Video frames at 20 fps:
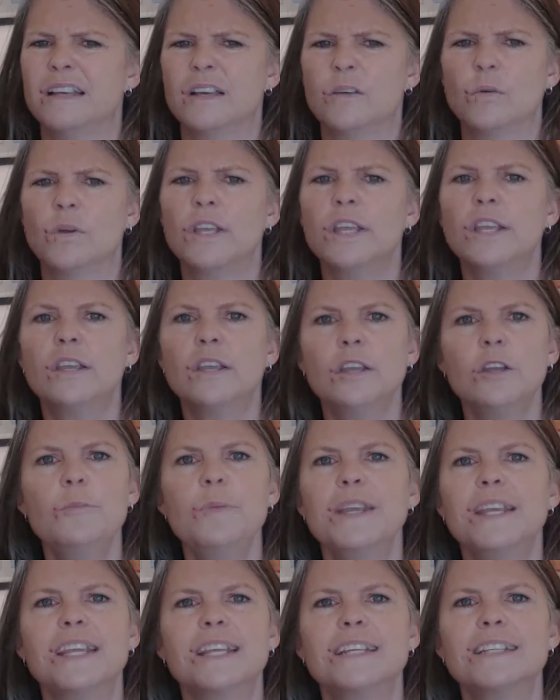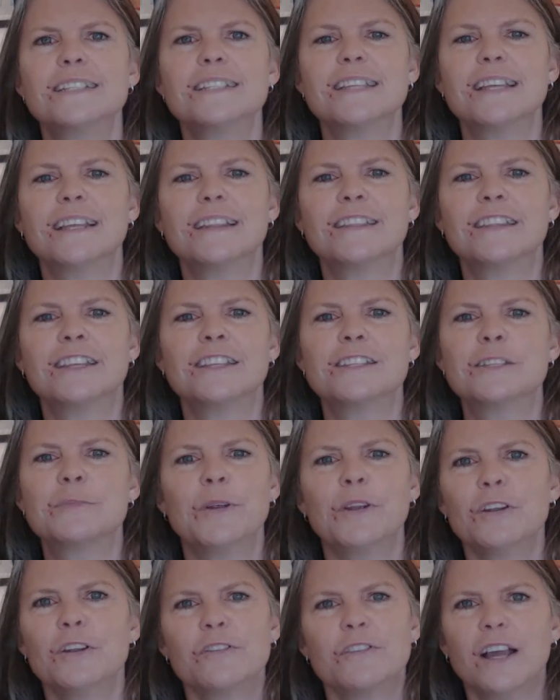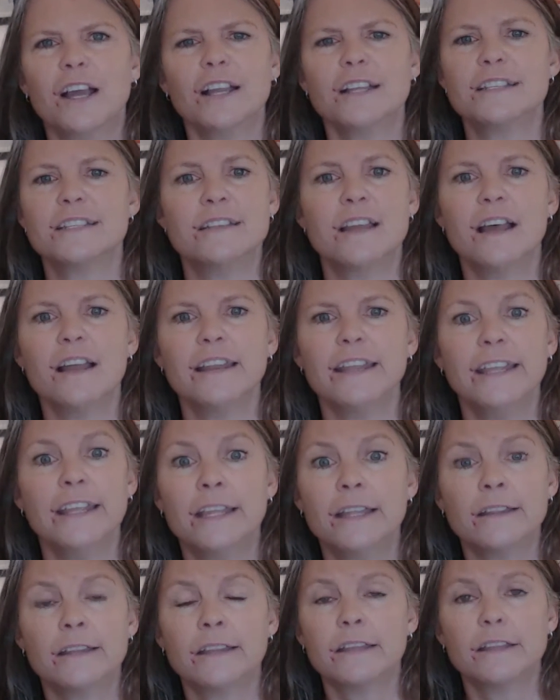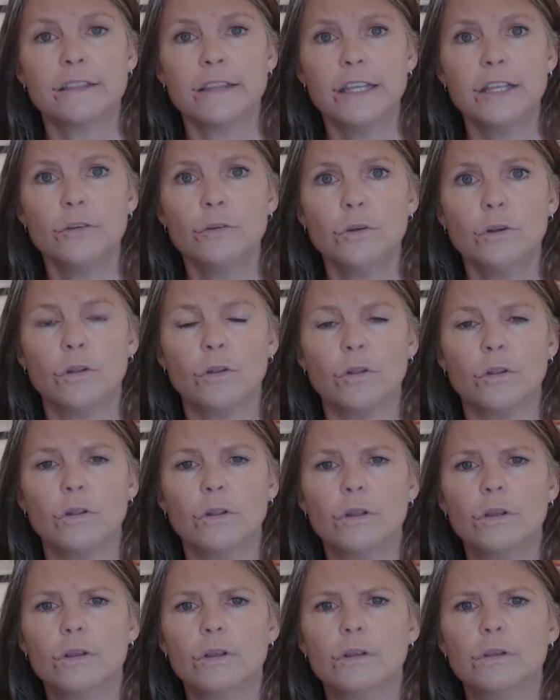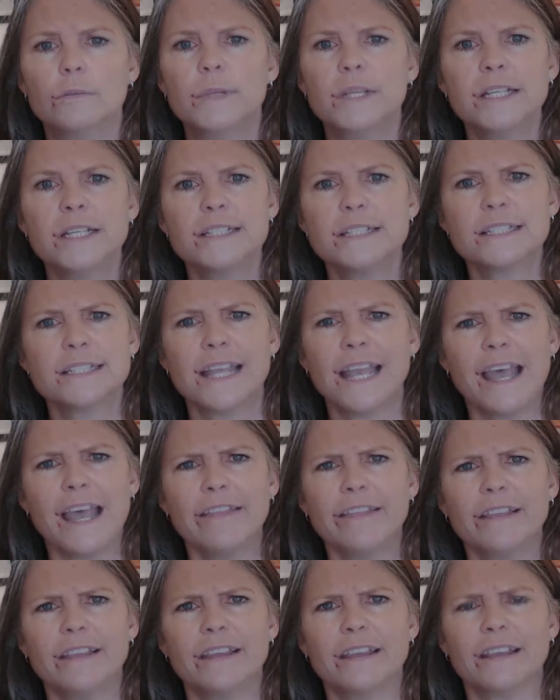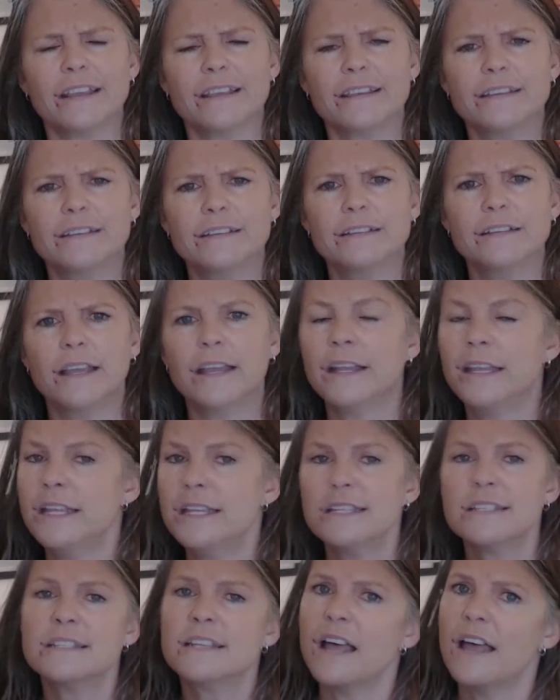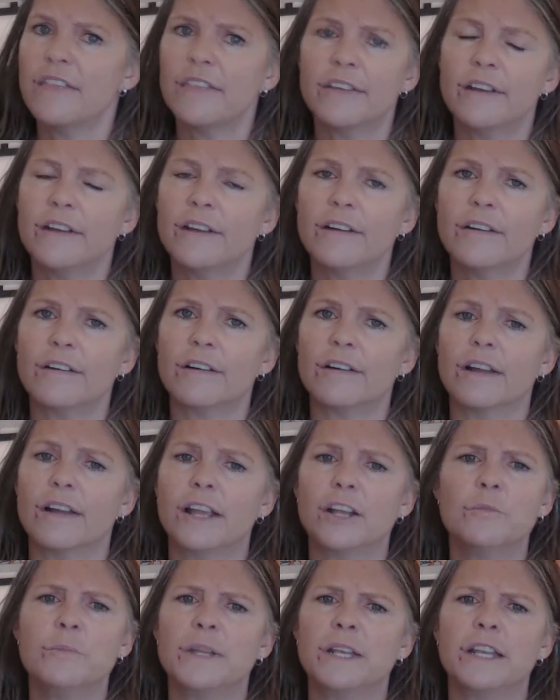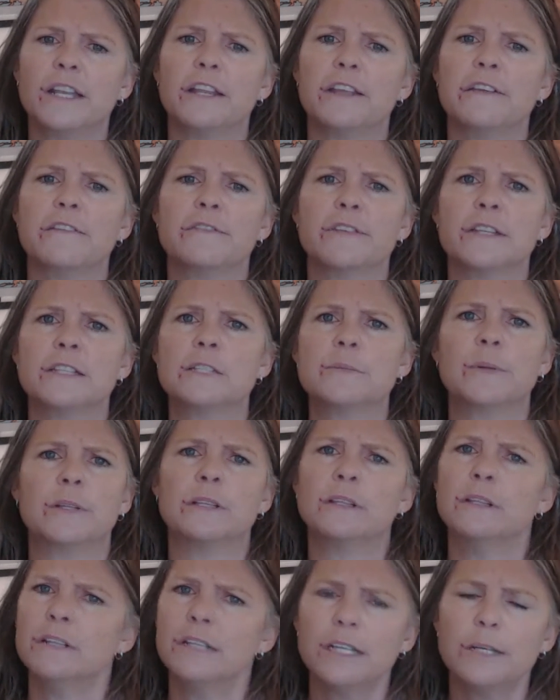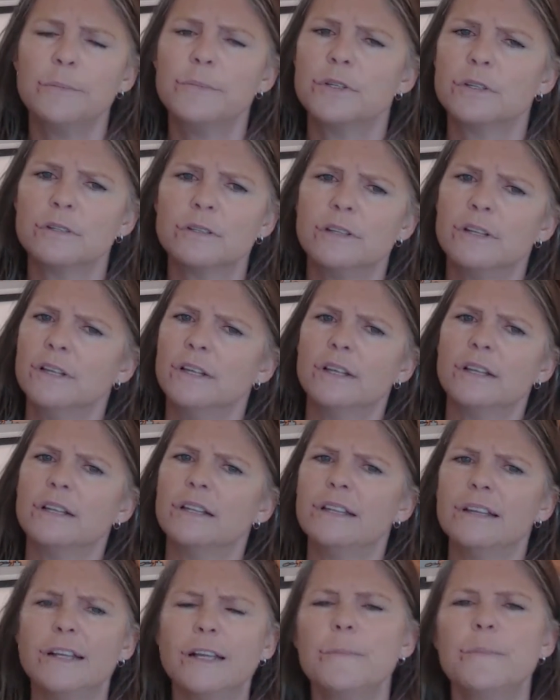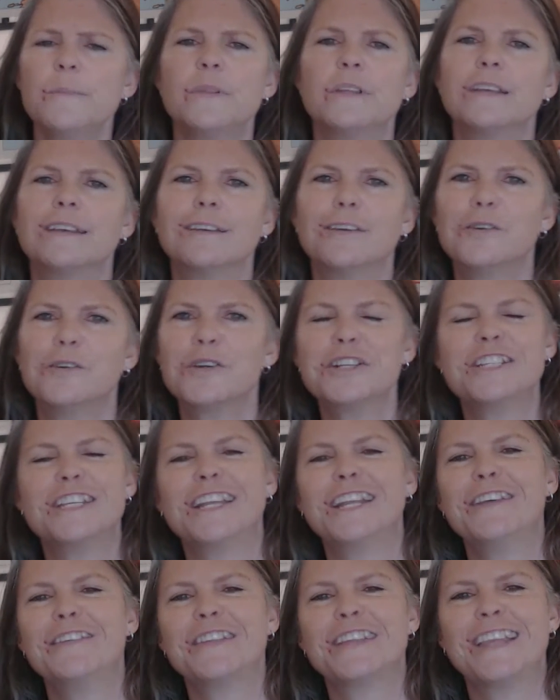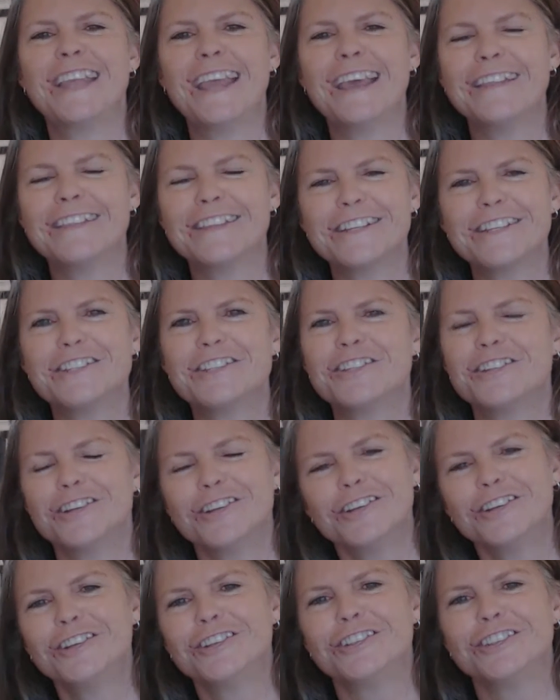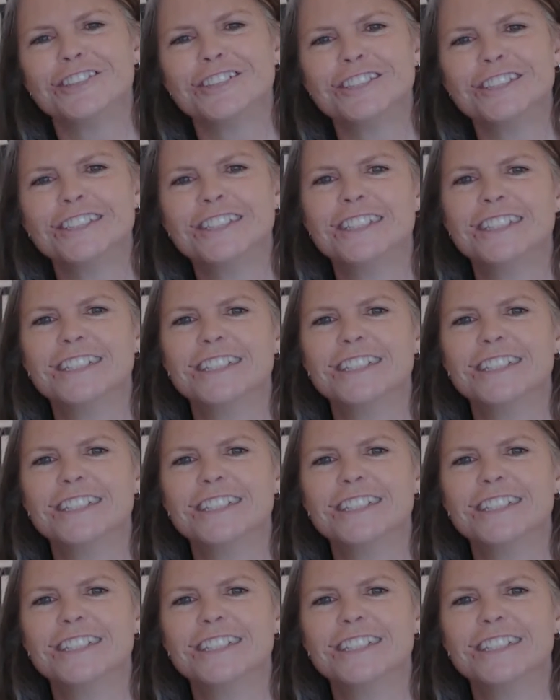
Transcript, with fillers: Well, he could because the Spirit of God is not in the cathedral because it's Catholic and he is not there. I don't mean any offense, but look up your look up the origin of the Catholic Church.